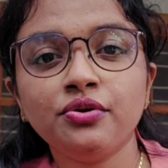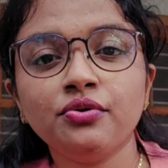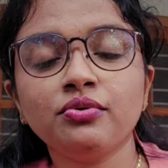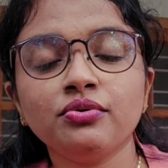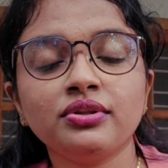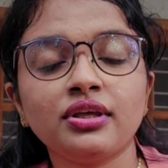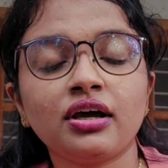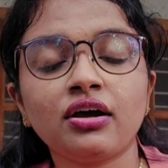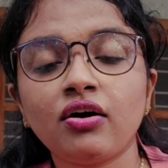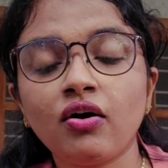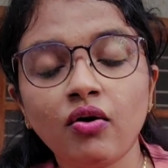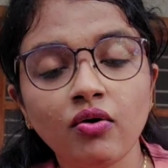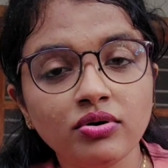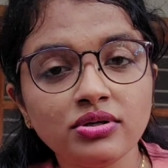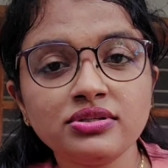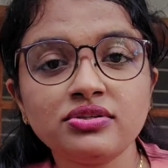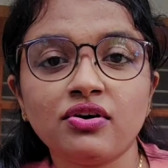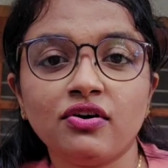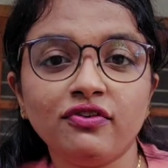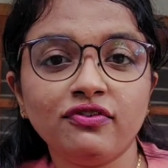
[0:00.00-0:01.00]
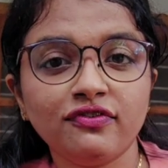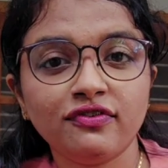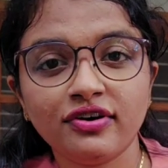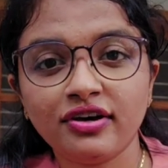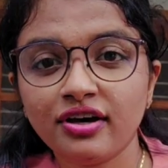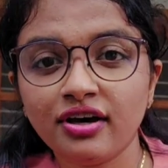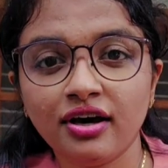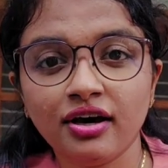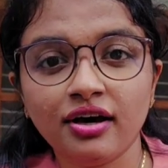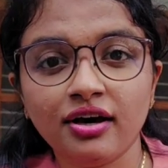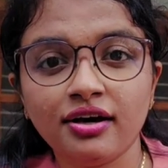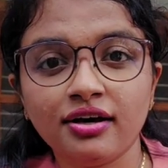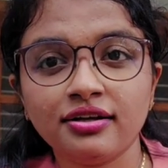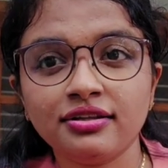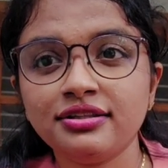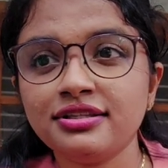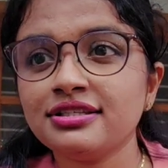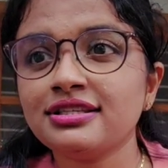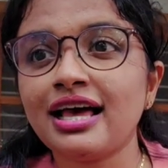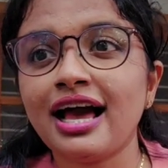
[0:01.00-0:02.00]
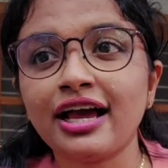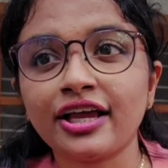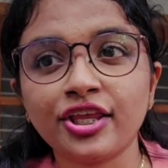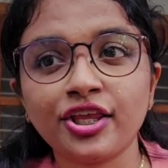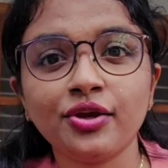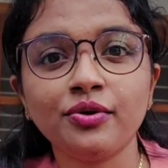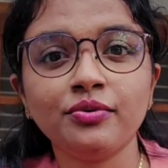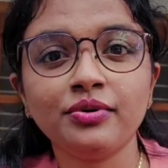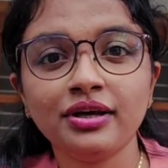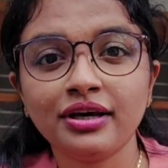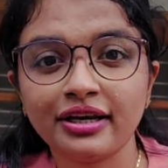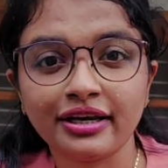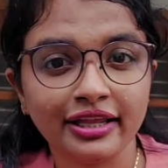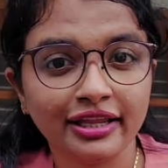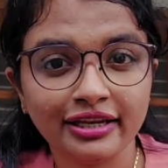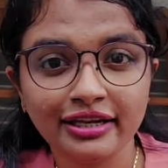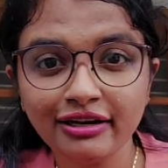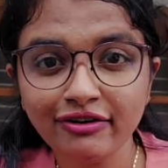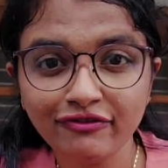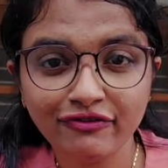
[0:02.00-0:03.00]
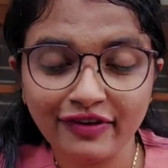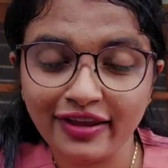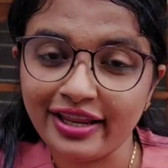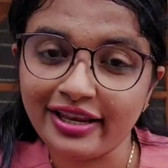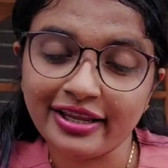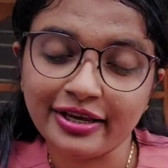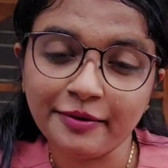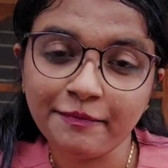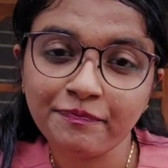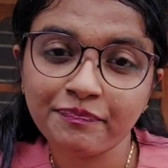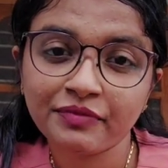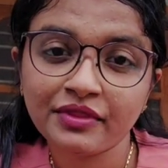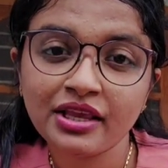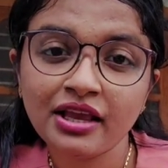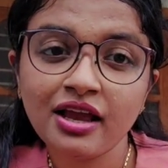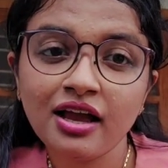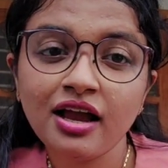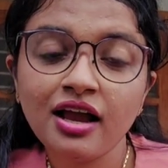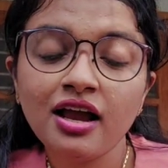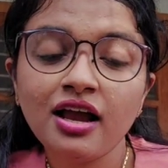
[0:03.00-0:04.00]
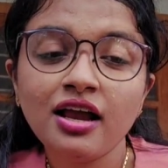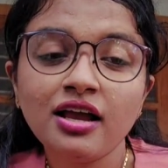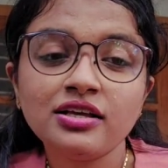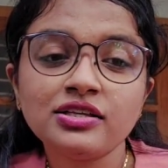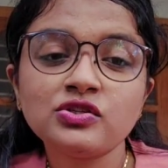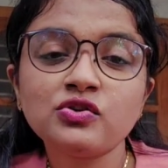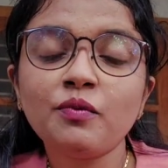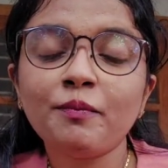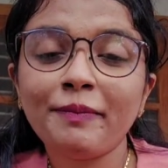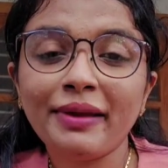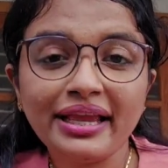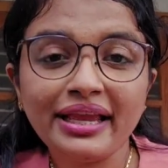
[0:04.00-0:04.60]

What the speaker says: the cause of this acute renal failure. So